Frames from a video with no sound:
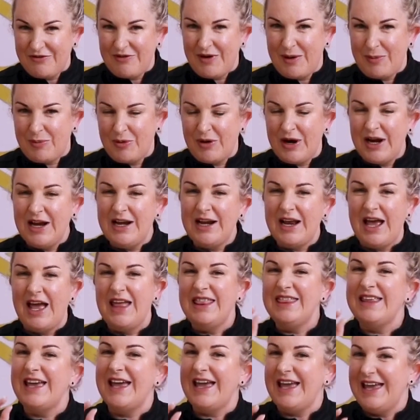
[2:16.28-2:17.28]
evaporate
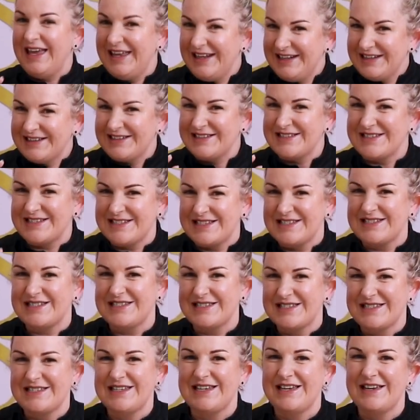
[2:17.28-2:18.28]
and the end
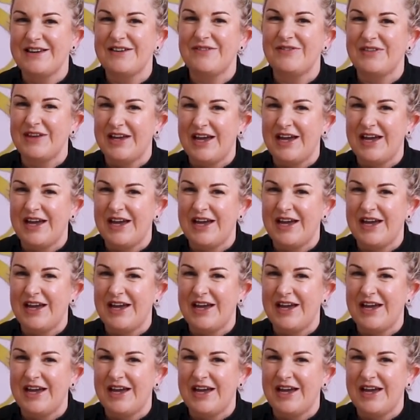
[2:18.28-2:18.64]
consistency of the